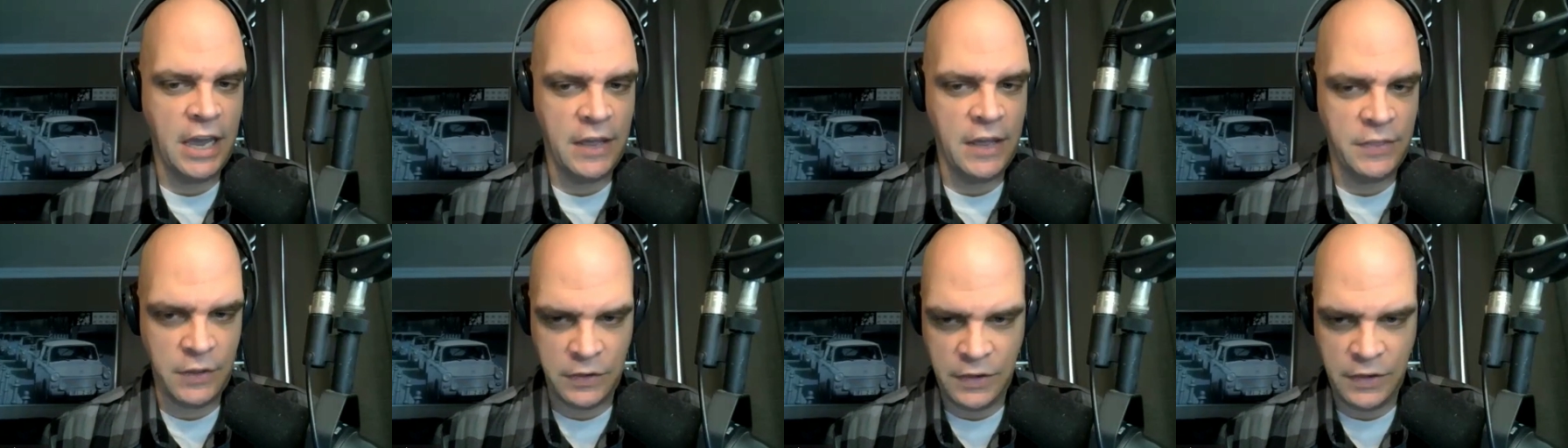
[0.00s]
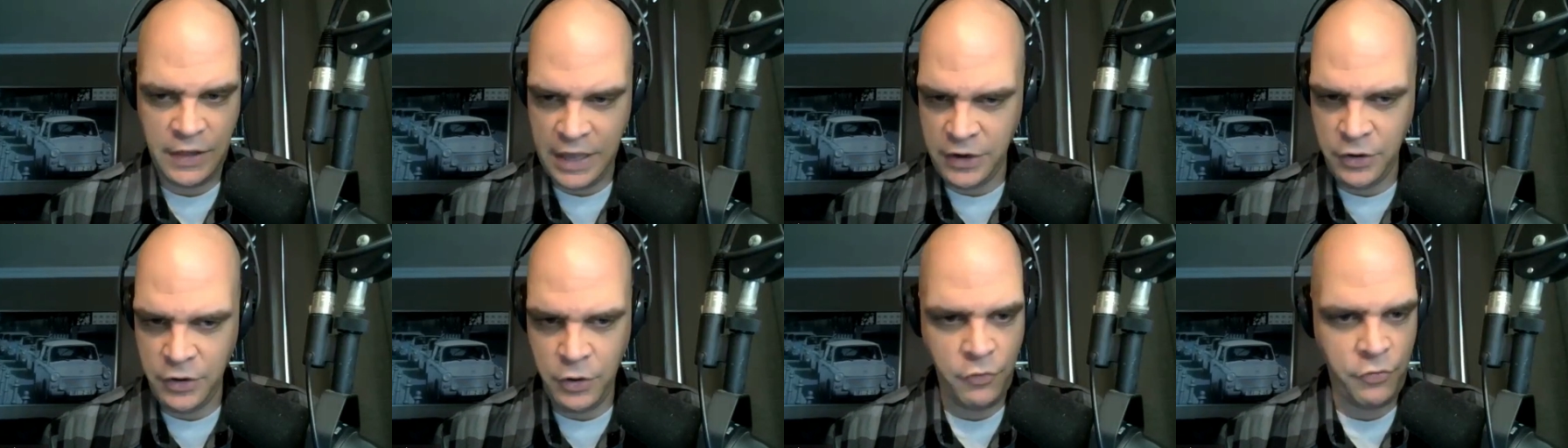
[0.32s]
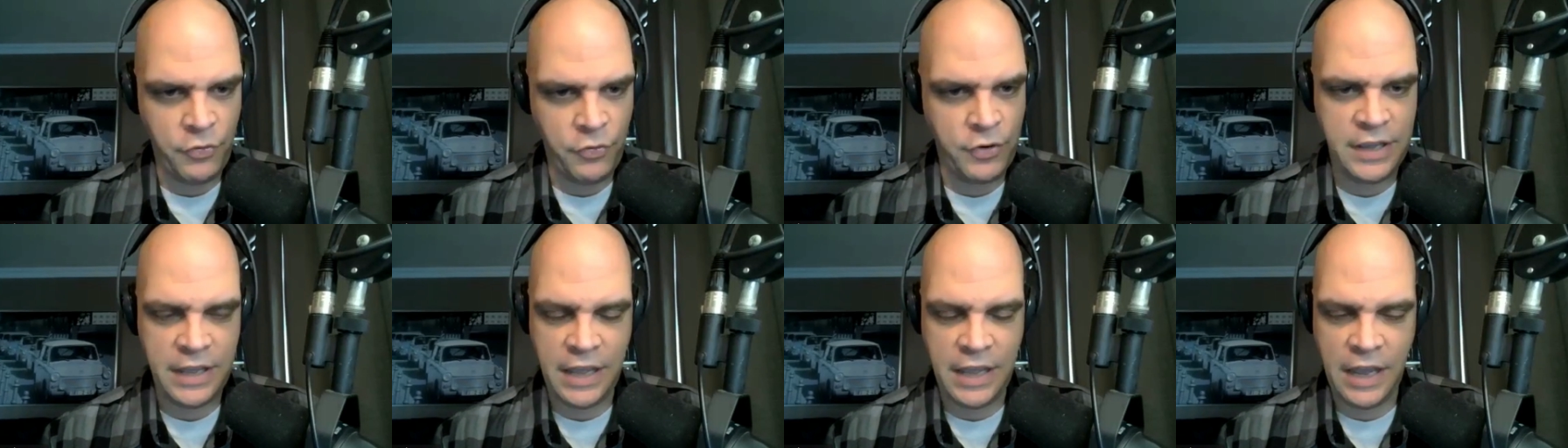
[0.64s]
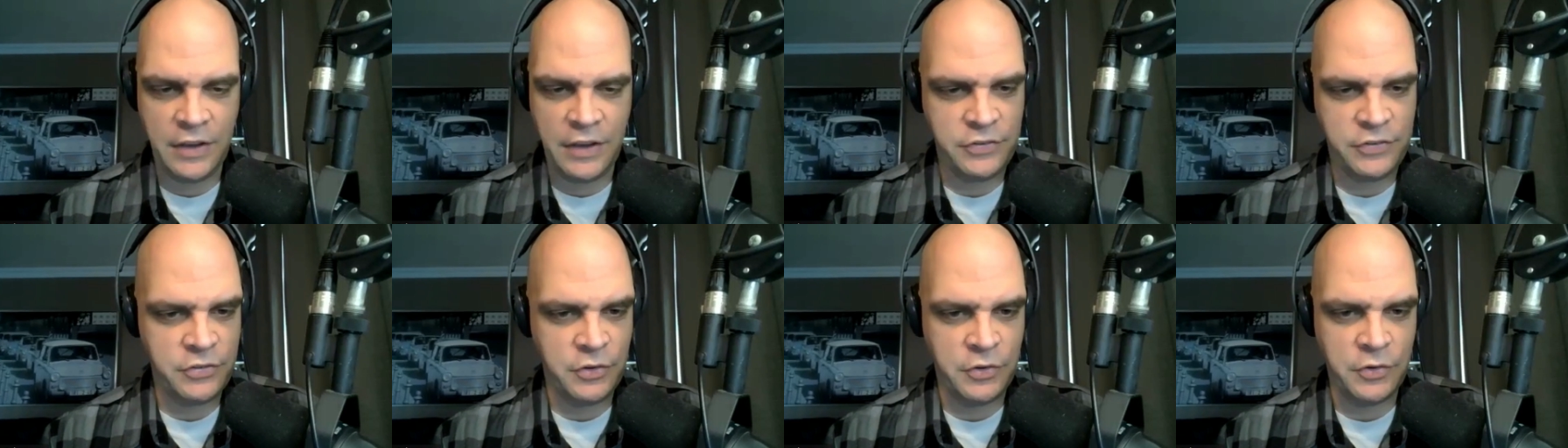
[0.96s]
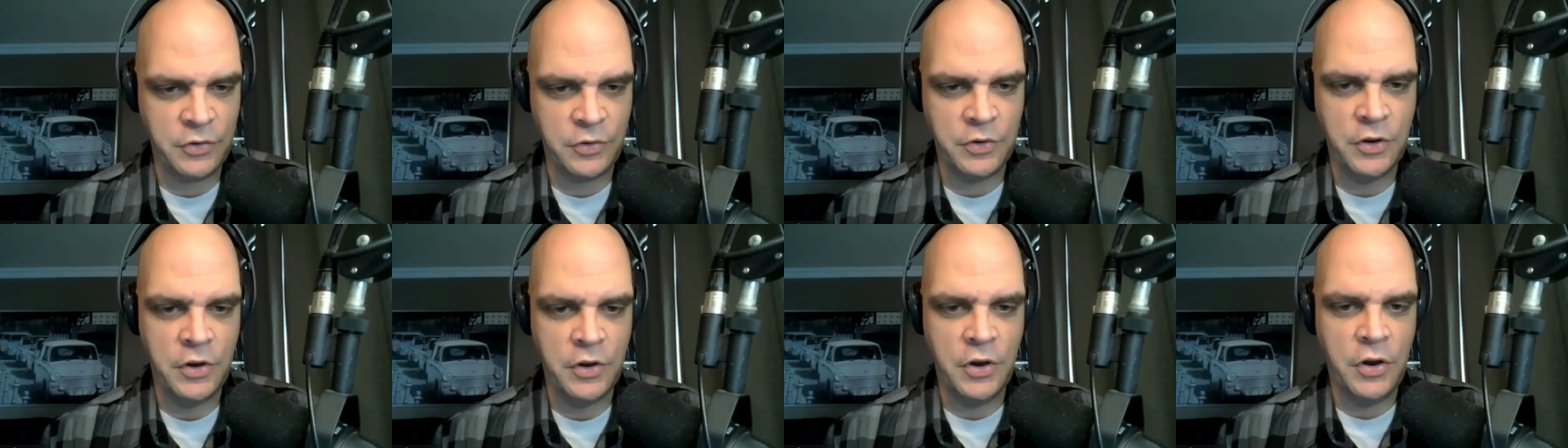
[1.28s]
and the Llandovery
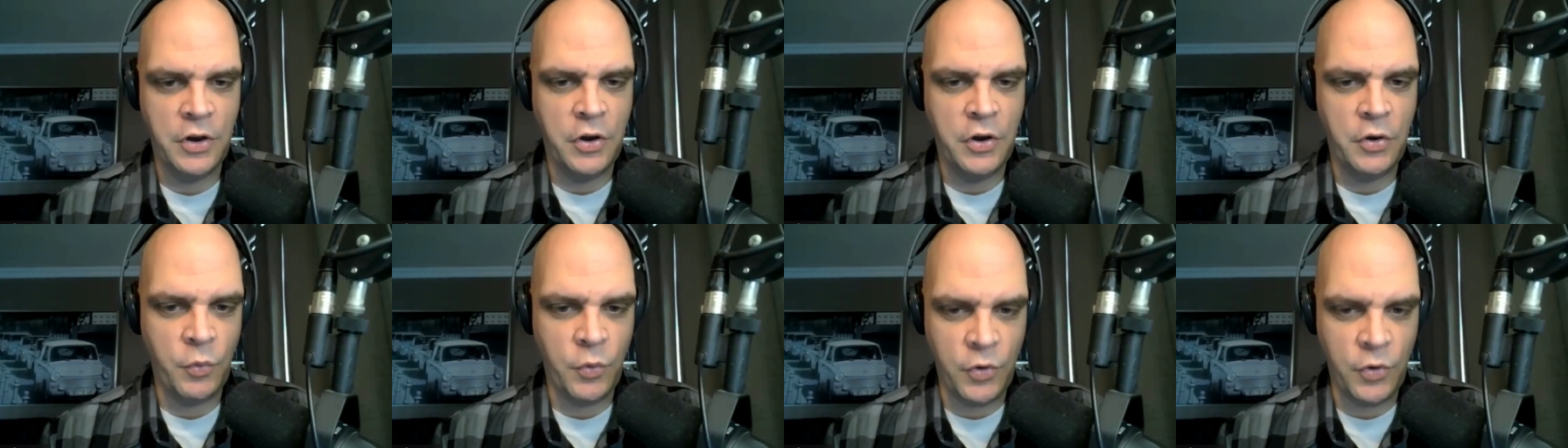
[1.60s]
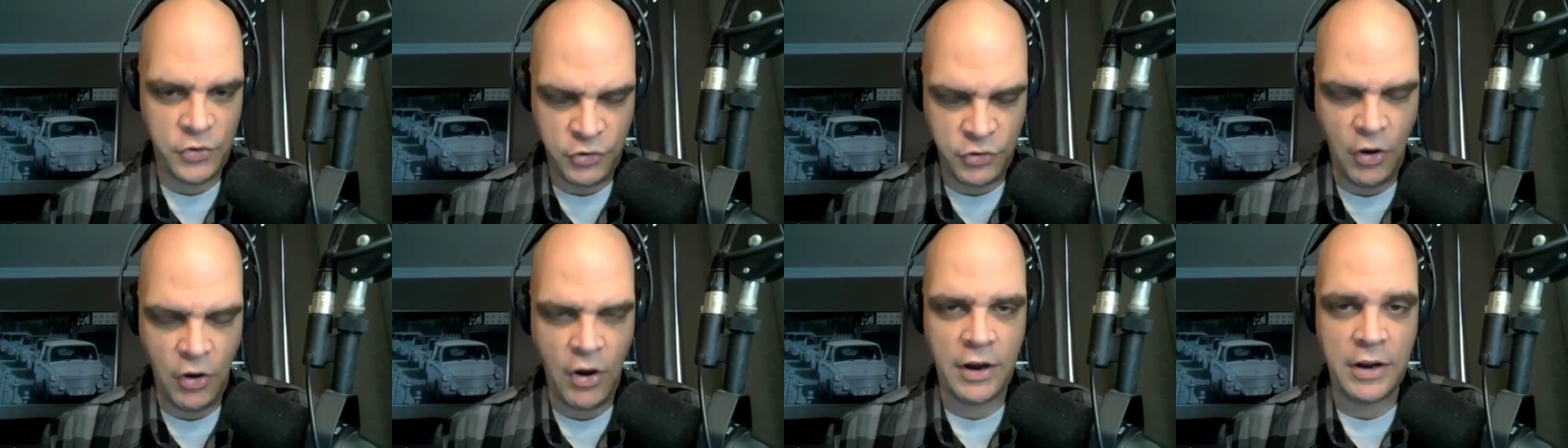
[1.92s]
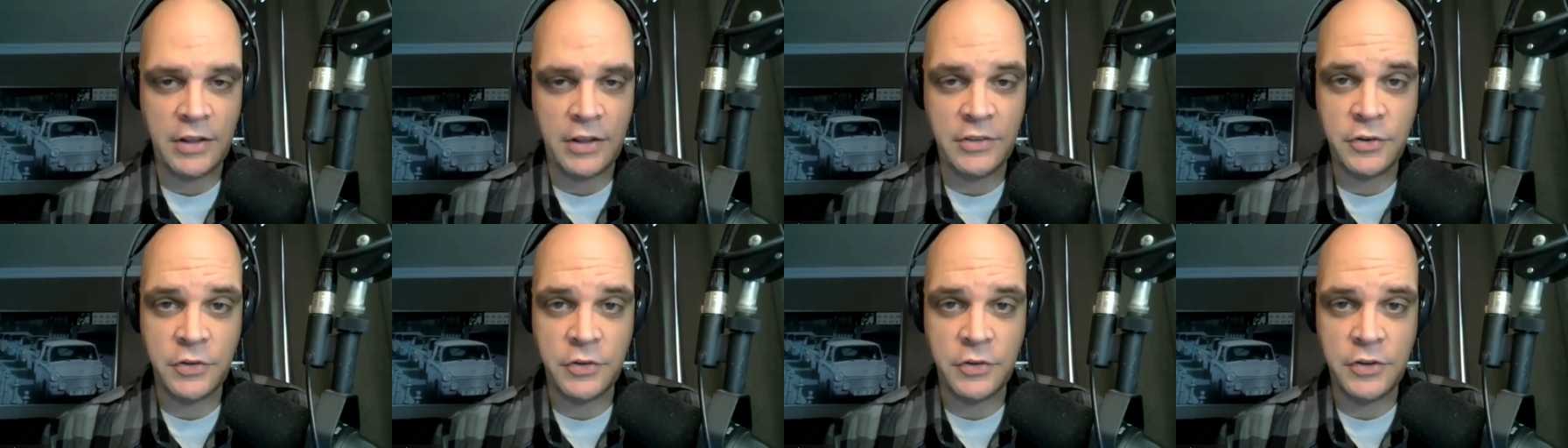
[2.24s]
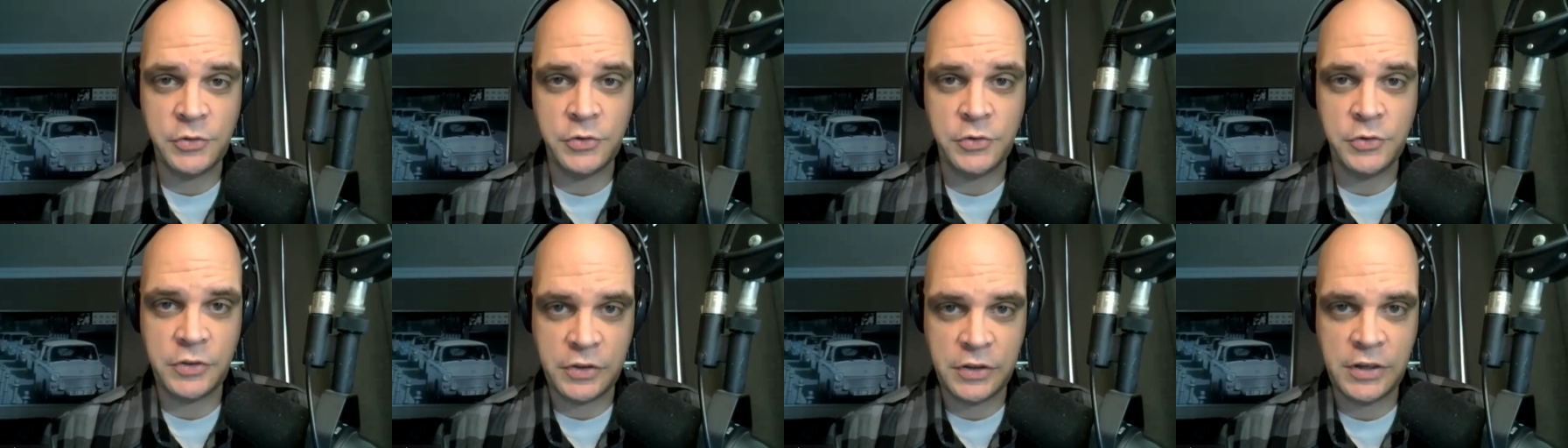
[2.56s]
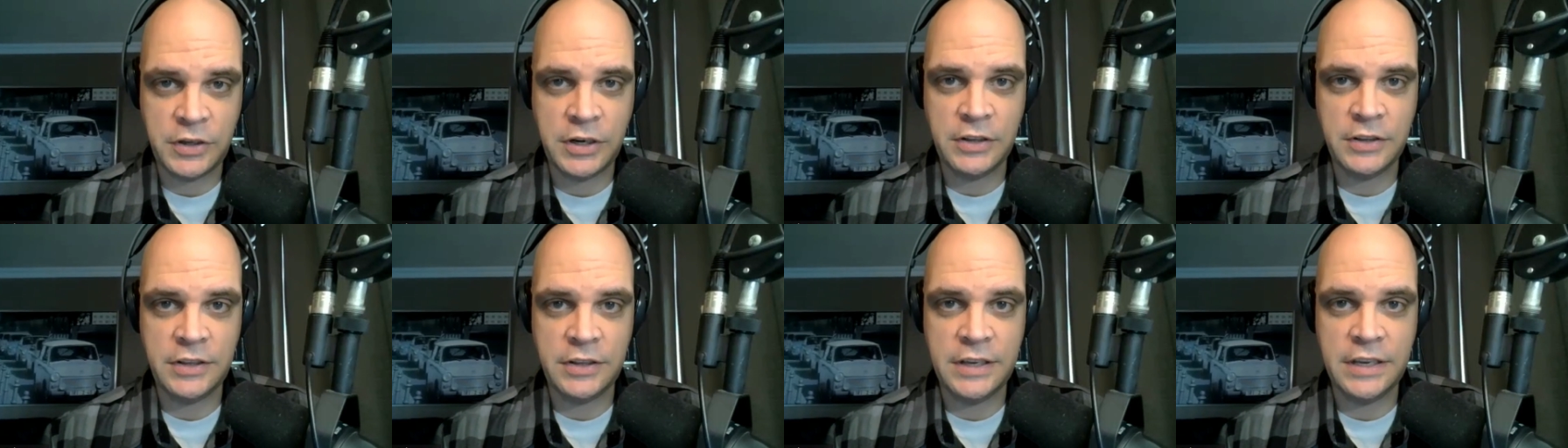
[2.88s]
Castle was on it. So this was
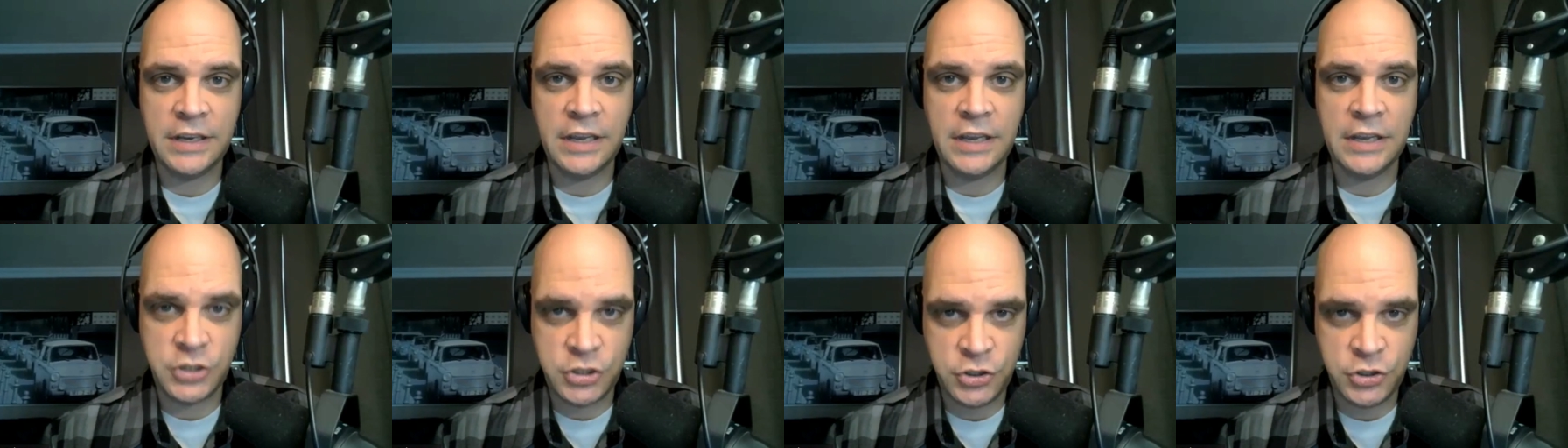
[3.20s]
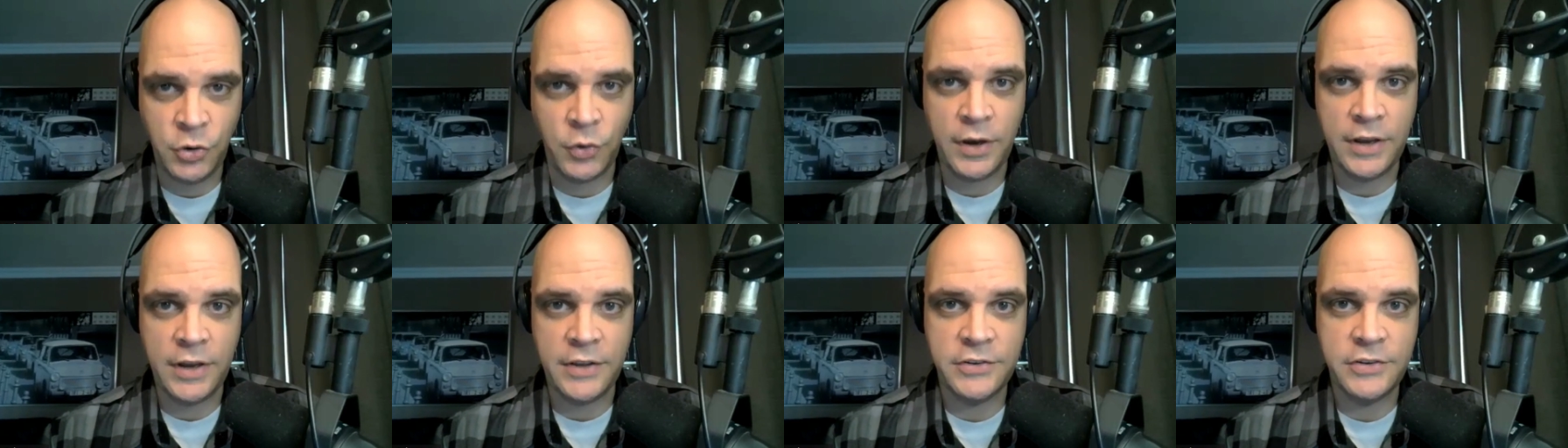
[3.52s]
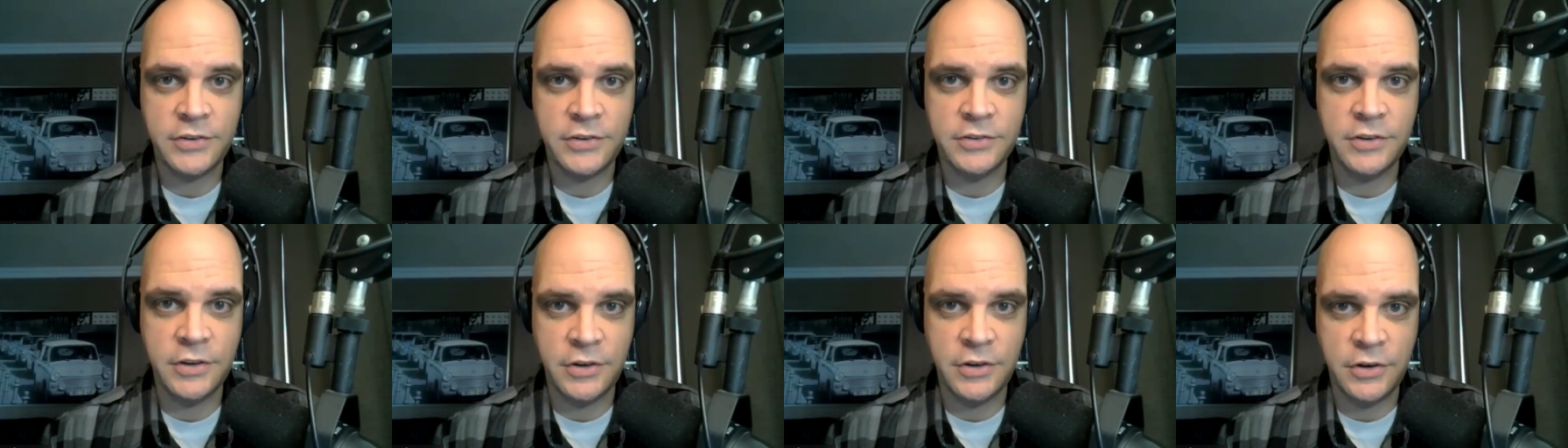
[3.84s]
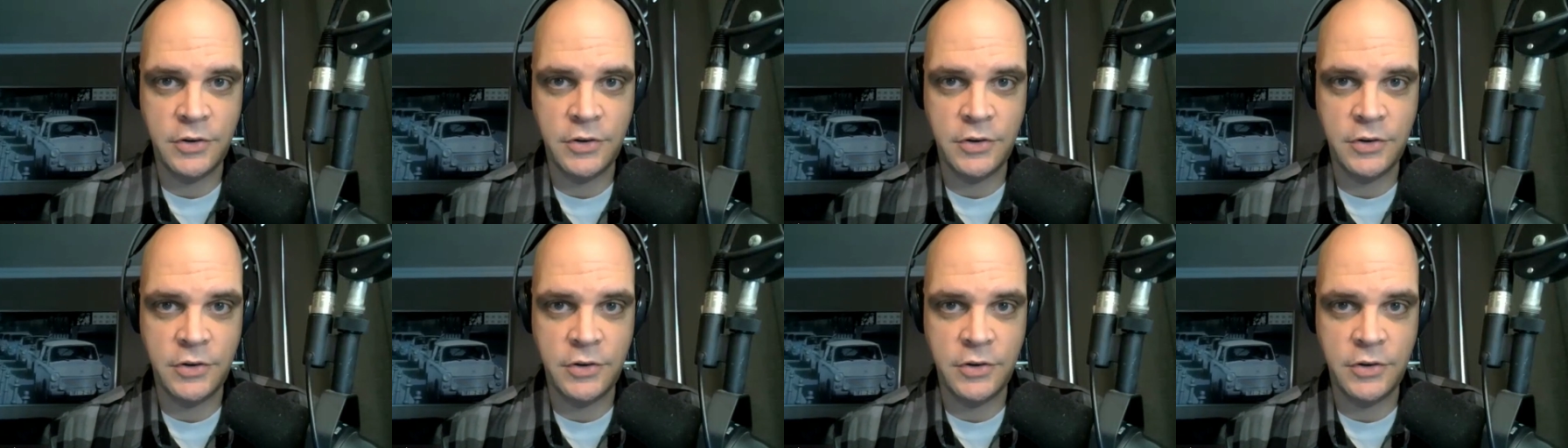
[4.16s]
clearly a choice. Mm-hmm.